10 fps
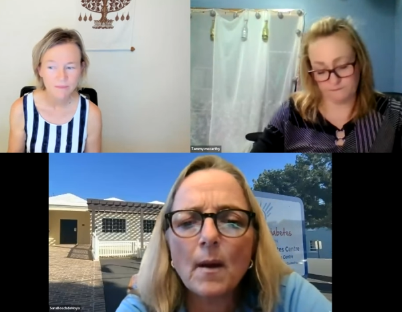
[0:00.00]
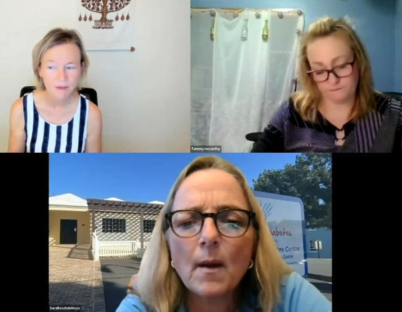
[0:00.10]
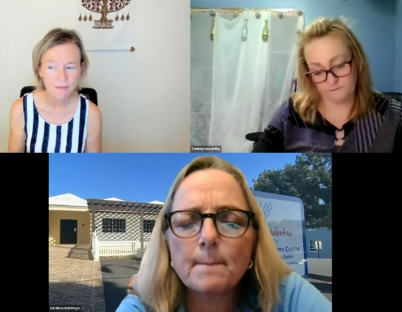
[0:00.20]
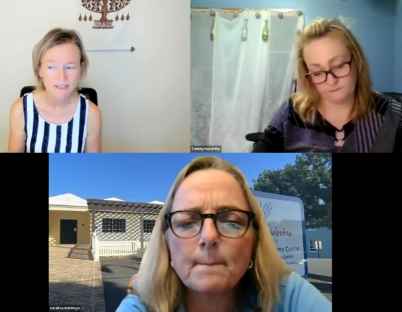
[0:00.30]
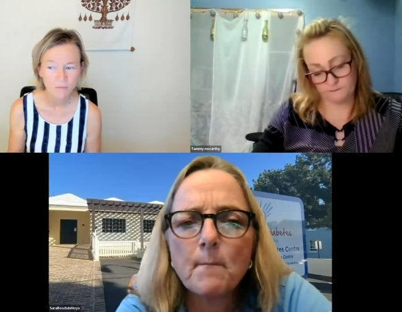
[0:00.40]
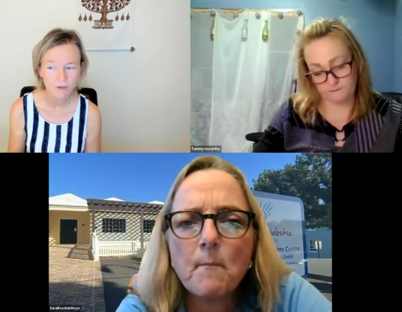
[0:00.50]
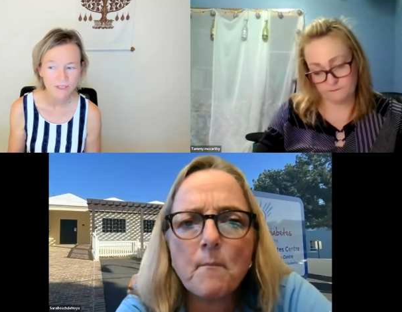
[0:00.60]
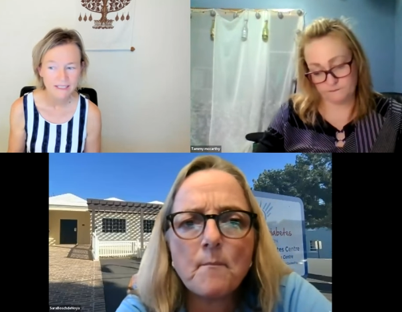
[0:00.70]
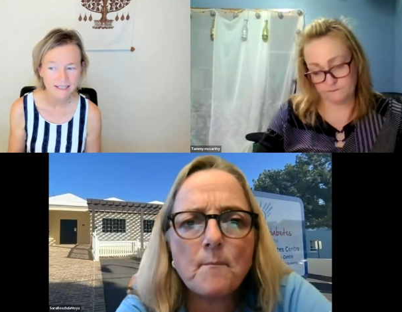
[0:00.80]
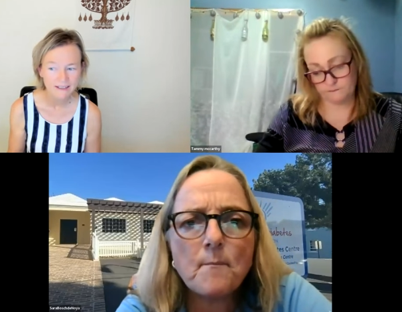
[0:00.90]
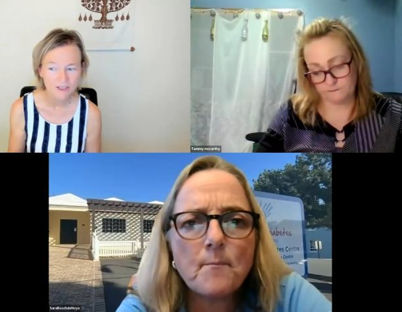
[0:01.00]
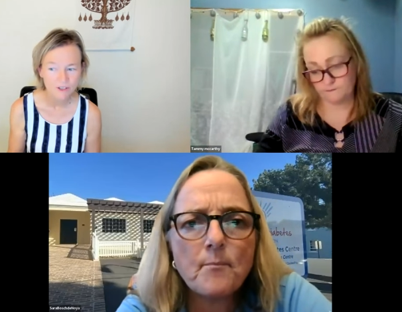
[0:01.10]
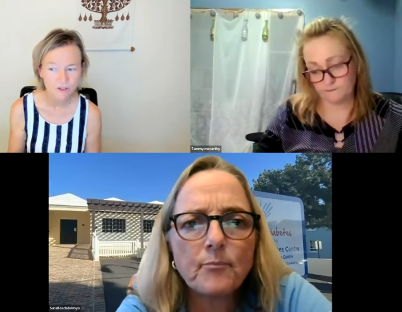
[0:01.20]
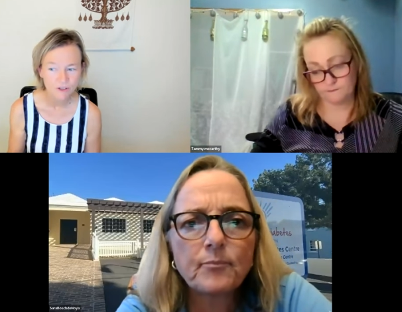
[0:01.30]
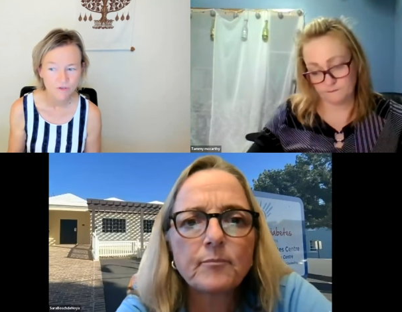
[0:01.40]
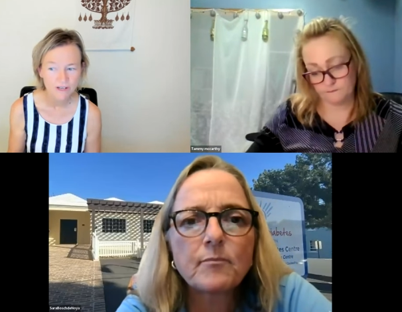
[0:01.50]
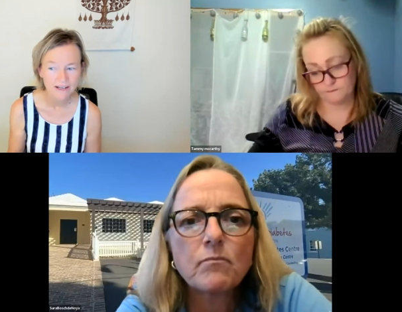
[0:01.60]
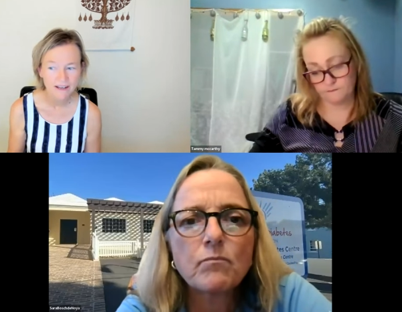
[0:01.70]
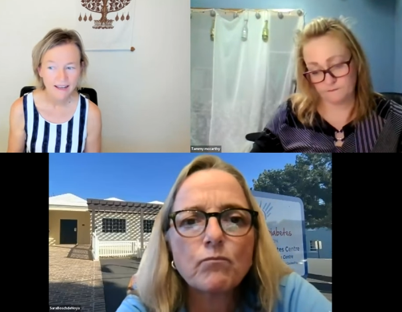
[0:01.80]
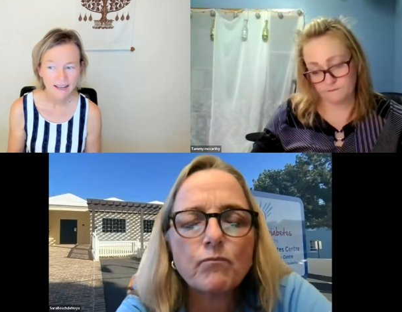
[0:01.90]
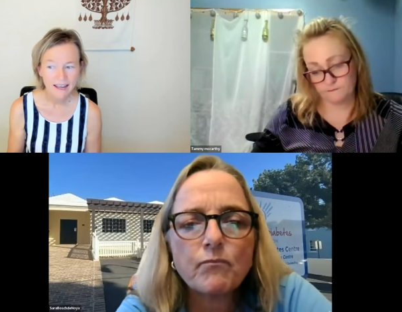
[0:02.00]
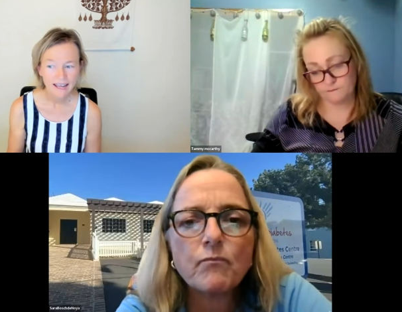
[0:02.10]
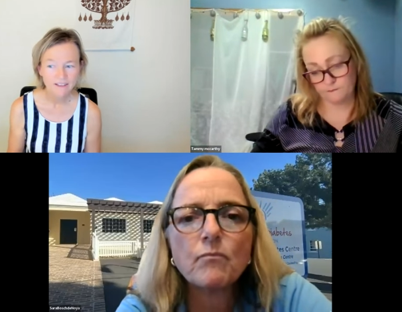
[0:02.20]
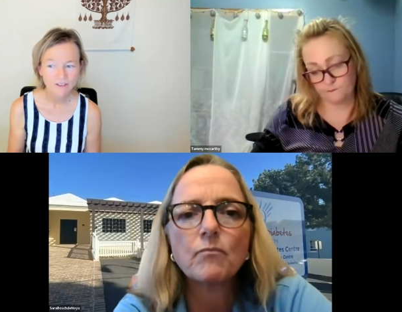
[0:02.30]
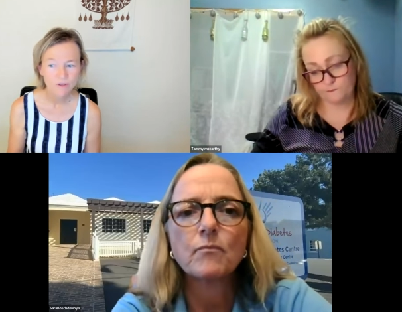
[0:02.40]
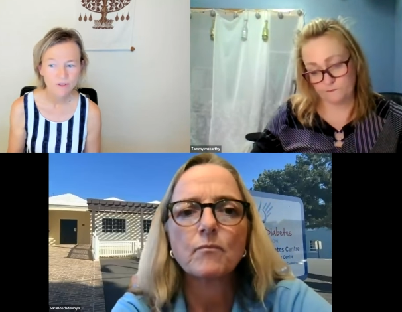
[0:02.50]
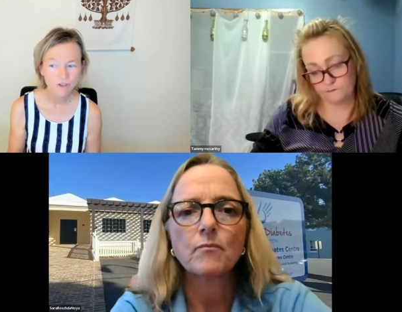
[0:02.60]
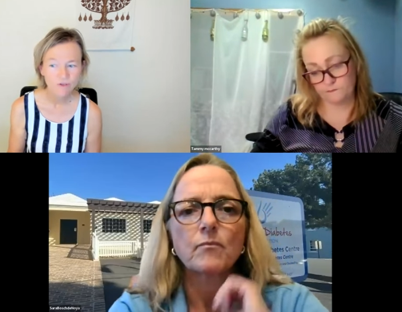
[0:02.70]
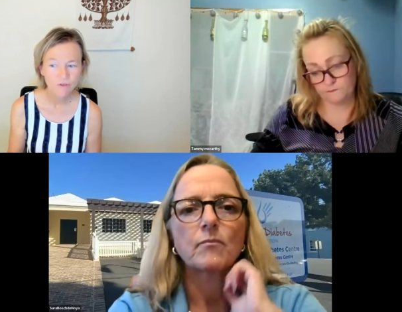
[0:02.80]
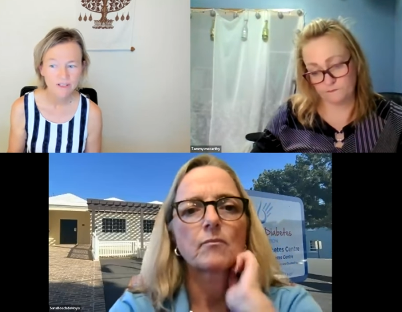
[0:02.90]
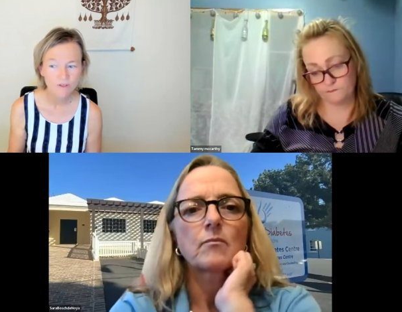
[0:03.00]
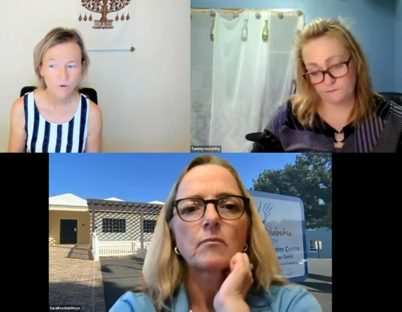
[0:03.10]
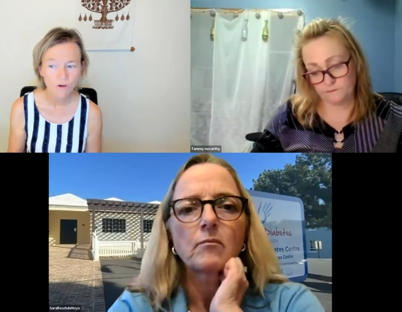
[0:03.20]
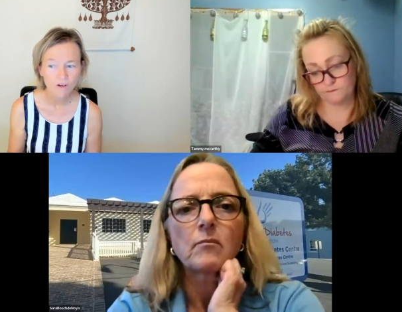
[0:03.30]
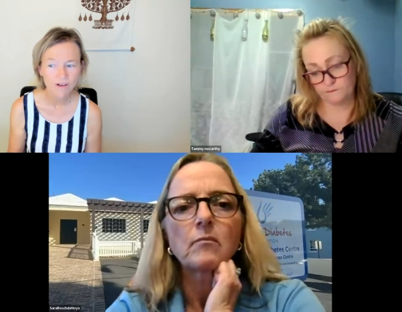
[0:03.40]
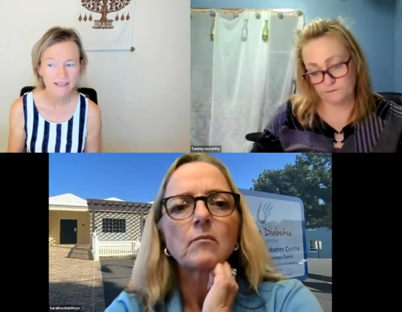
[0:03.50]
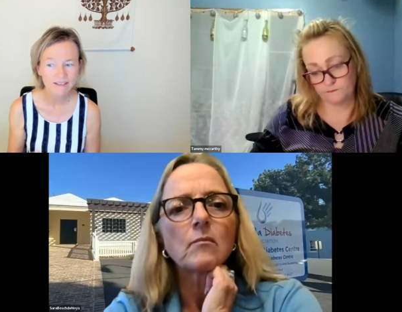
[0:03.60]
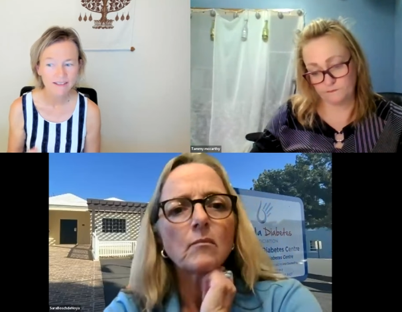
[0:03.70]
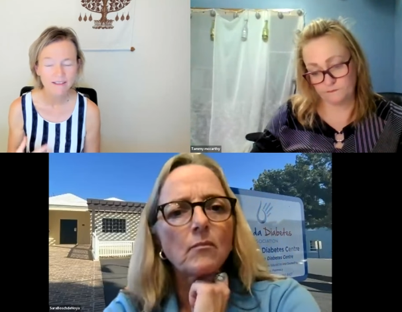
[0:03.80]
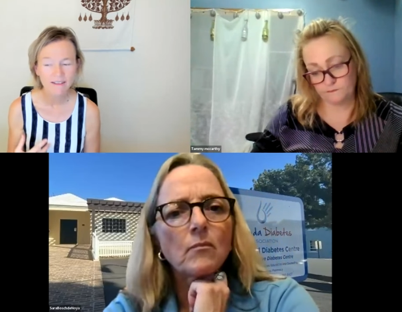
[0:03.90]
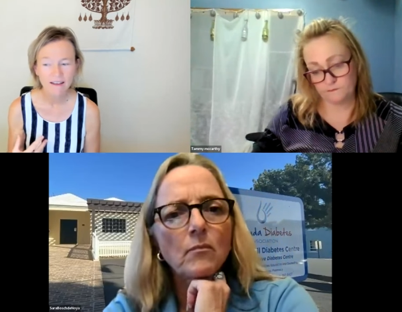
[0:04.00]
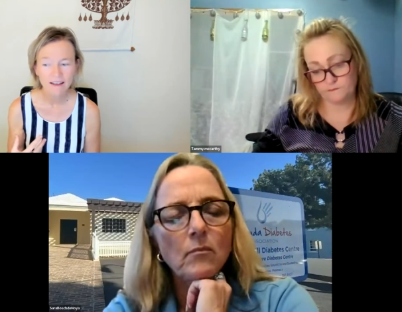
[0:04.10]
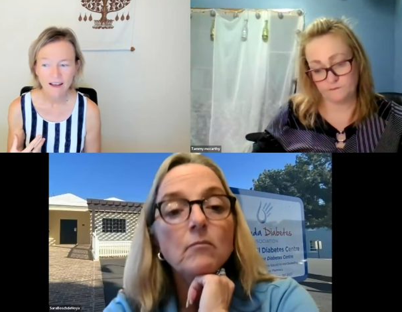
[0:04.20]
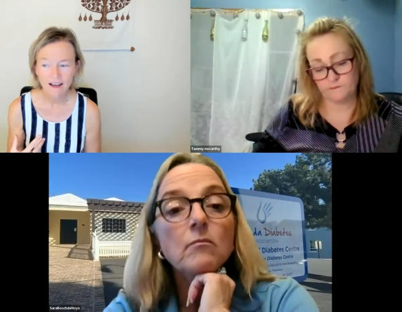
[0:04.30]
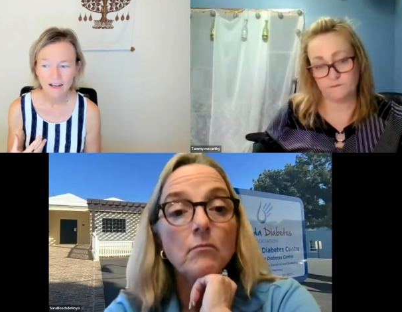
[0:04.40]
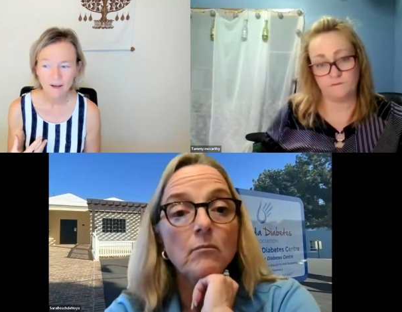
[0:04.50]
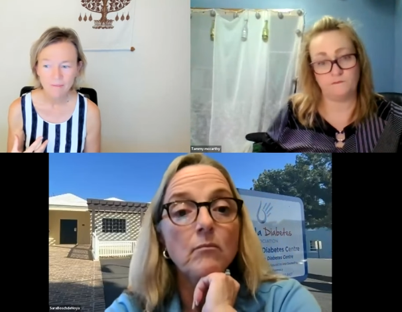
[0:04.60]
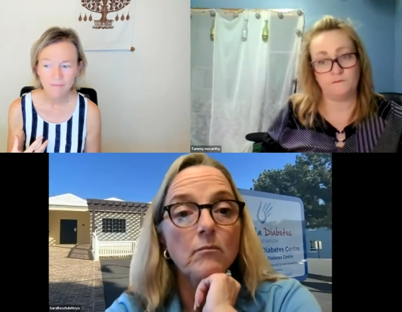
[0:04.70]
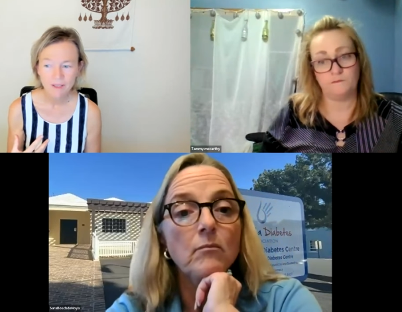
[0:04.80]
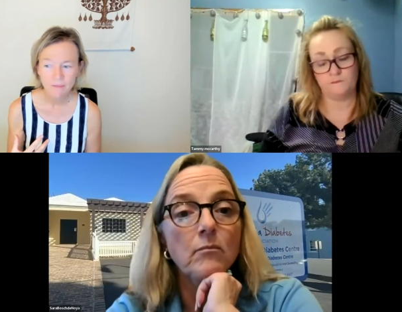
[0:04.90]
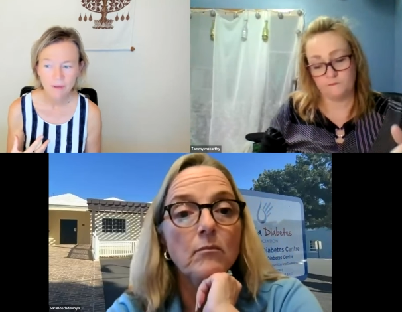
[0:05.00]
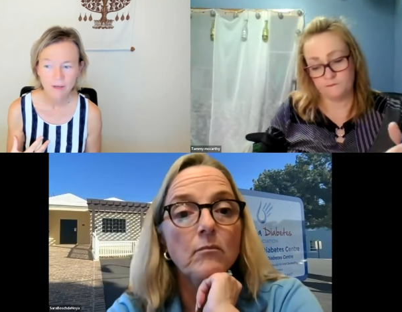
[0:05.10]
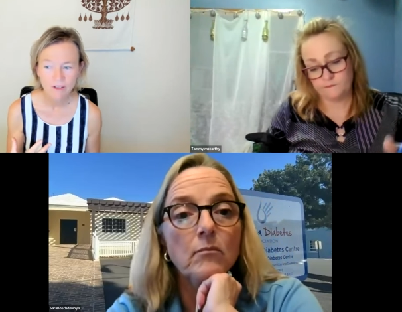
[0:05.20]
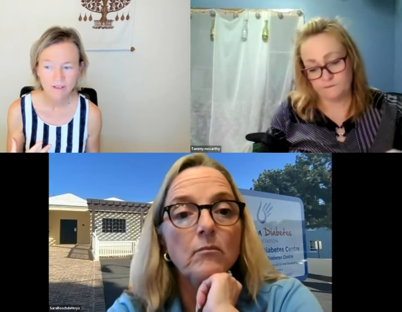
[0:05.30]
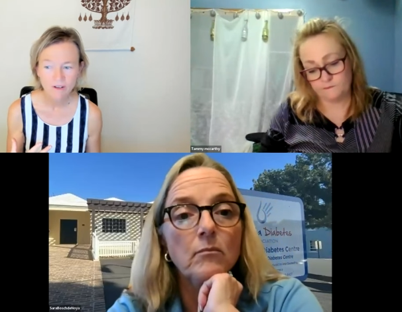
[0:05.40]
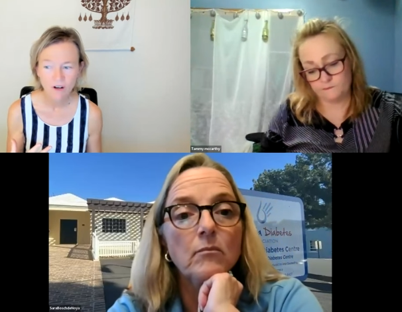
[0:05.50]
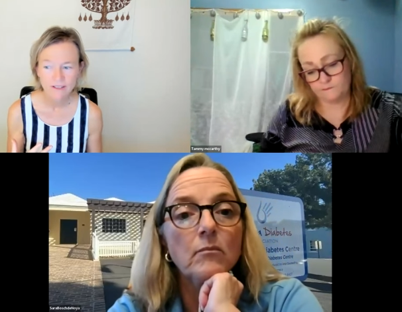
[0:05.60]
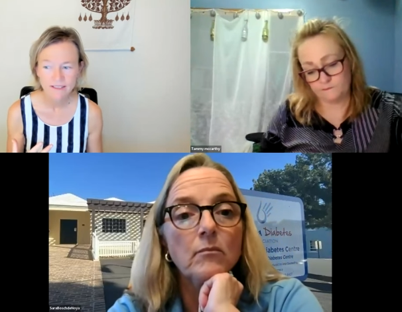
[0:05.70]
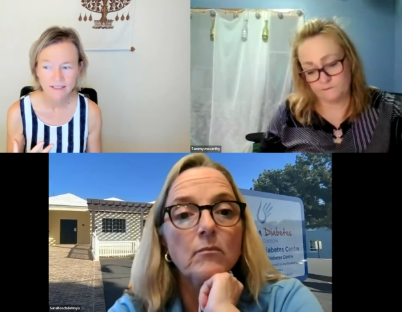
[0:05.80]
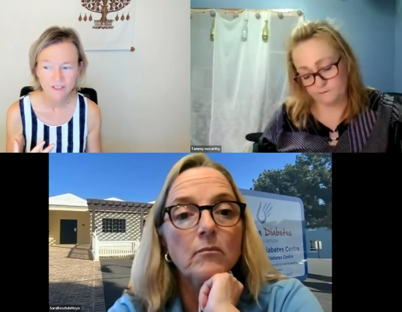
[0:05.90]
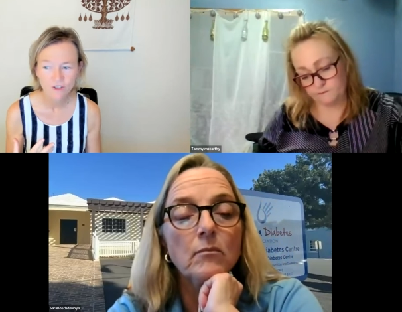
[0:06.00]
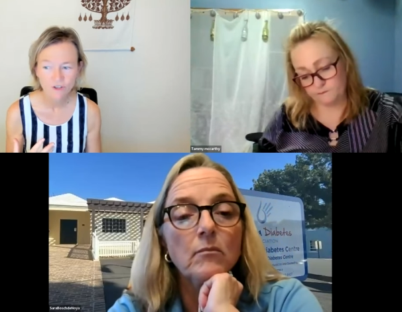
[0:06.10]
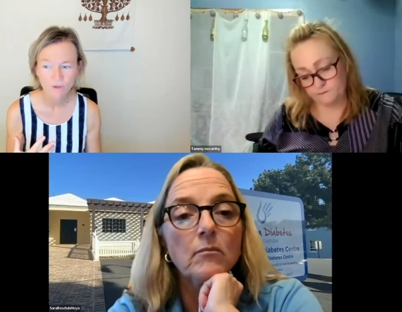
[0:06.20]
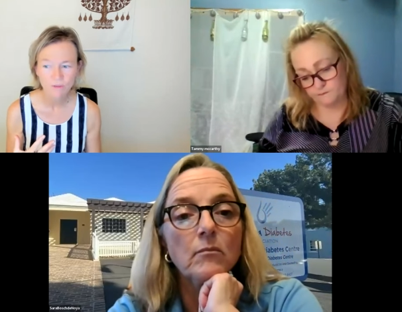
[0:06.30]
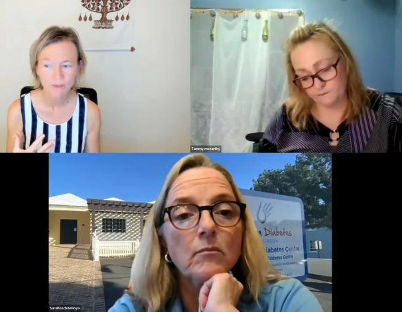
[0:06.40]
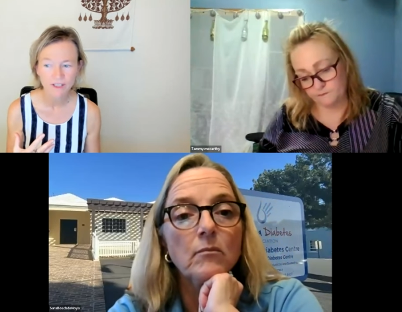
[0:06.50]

Speaker 1: Maybe someone recently had surgery and do surgeries or healing um, period causing issue with